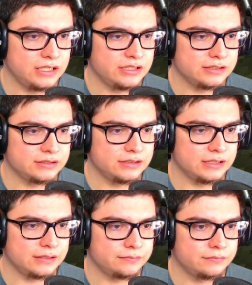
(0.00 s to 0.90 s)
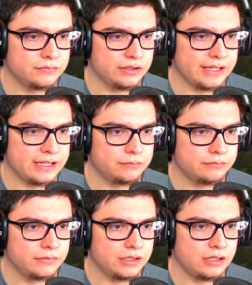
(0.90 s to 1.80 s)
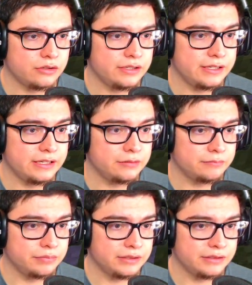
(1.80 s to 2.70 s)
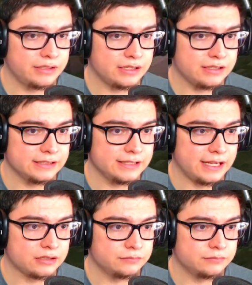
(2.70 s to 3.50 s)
They just look at them. Here, I'll go ahead and hit them, but they're not going to attack